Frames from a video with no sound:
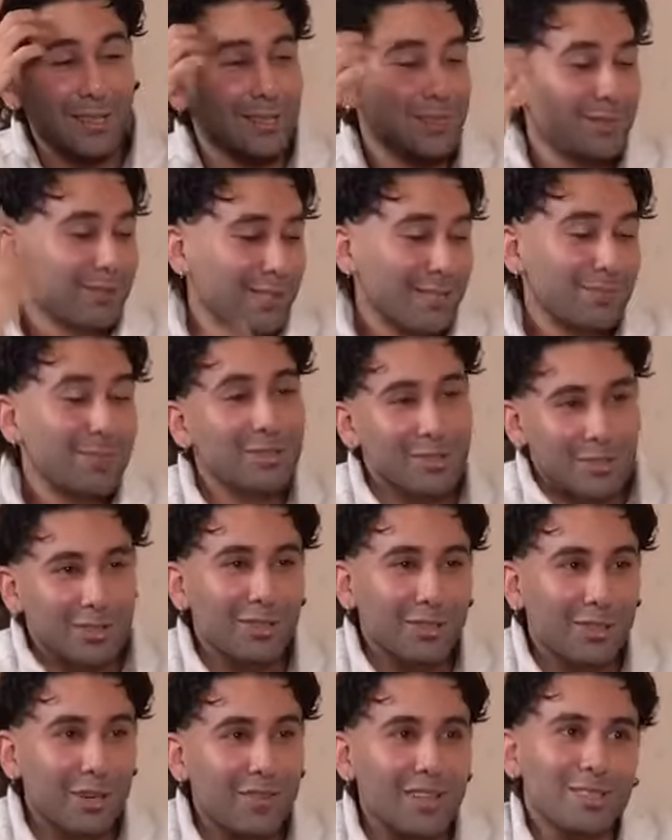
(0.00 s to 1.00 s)
we took this
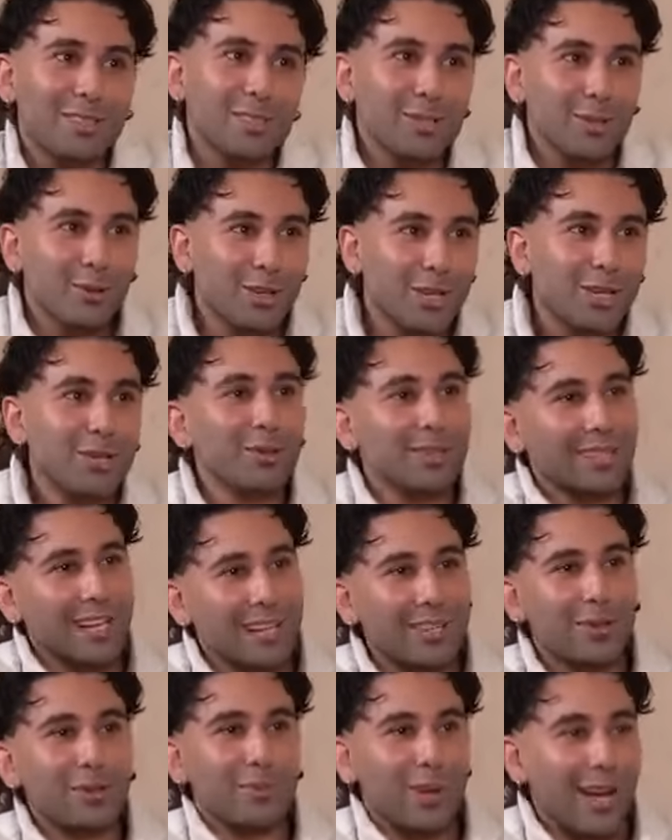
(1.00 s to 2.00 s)
picture, the three of us. It's so cute.
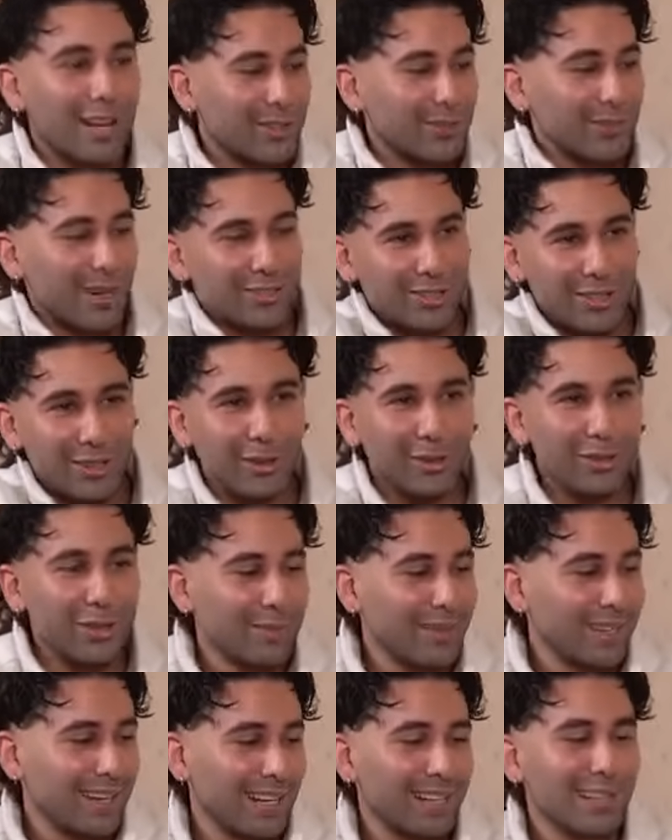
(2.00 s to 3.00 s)
Like, you know, yeah. matching, matching, you're
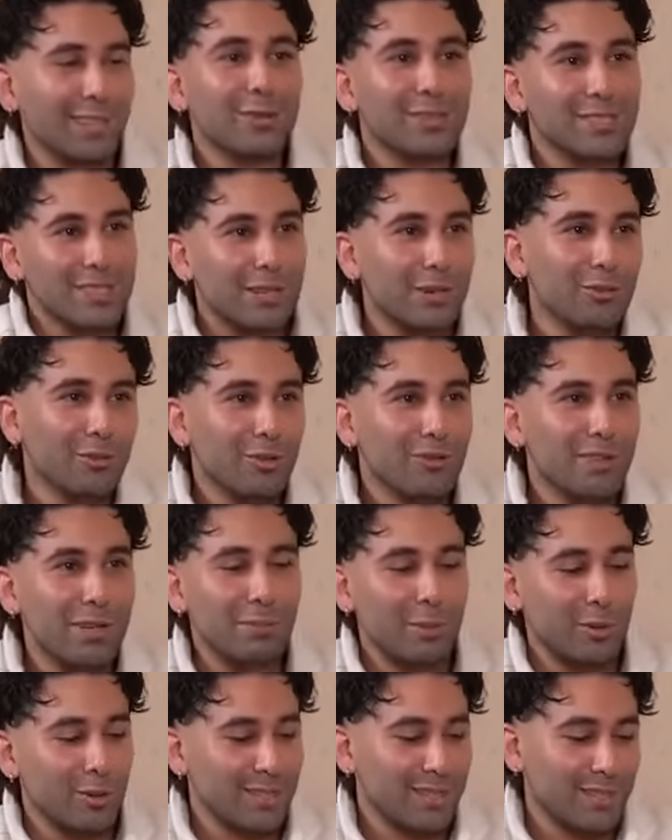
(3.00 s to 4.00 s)
in the middle. Like, it looks like a
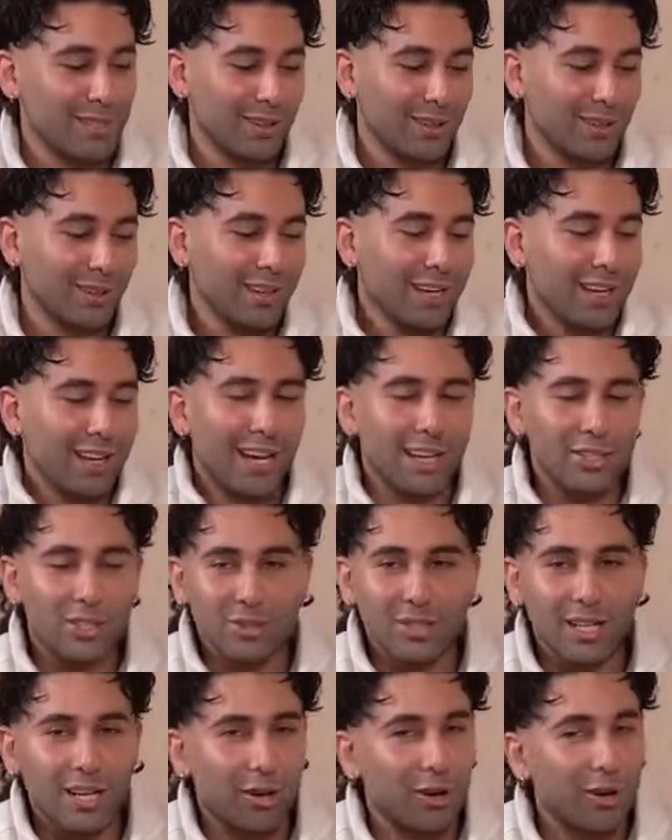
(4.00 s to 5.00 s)
movie poster.
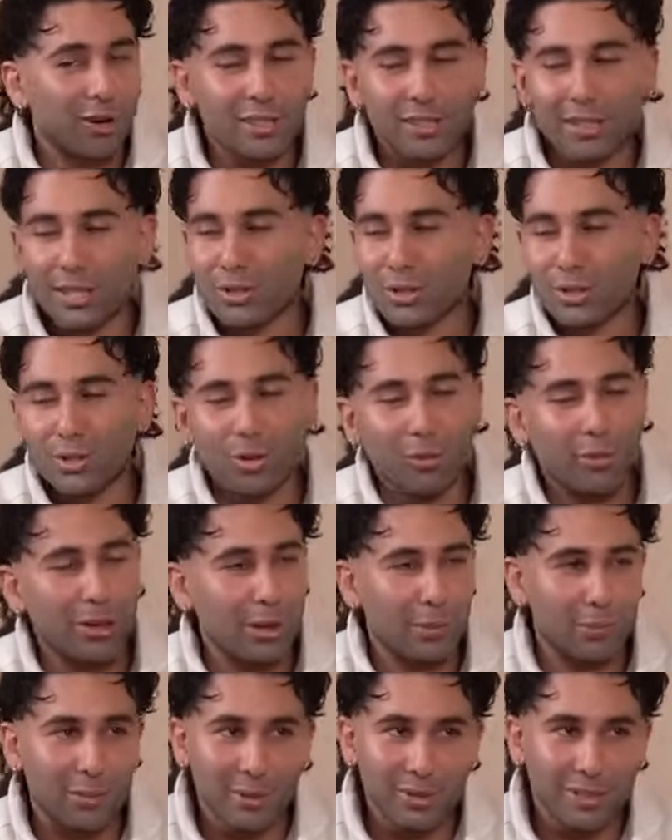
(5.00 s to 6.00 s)
And she's like, Orry, there's no
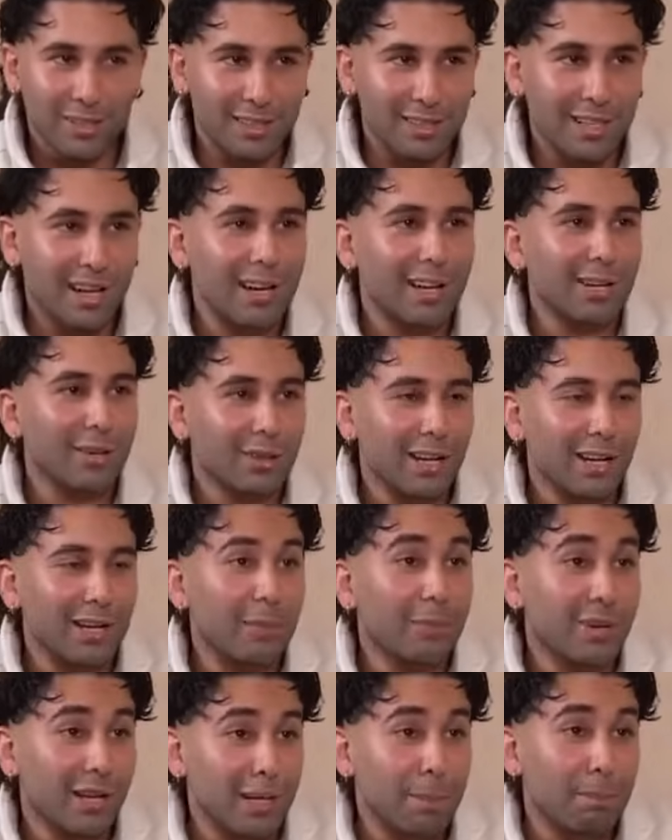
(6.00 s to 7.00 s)
way you're posting that. I look
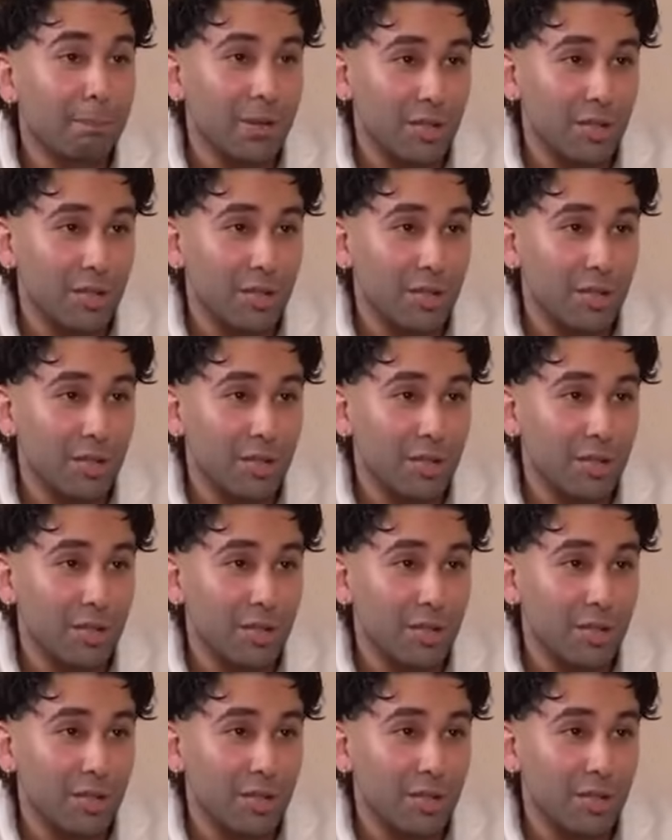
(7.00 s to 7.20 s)
like a bloody